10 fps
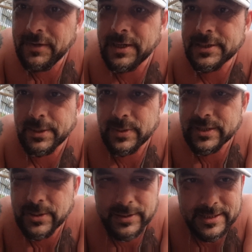evidently we
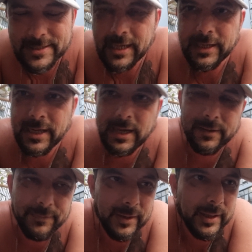saw in the second
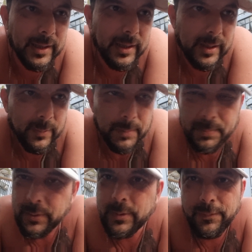half, when
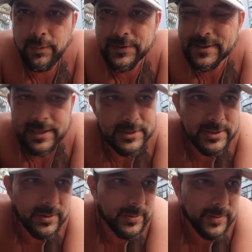beautiful
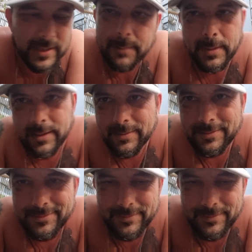Sancho came in,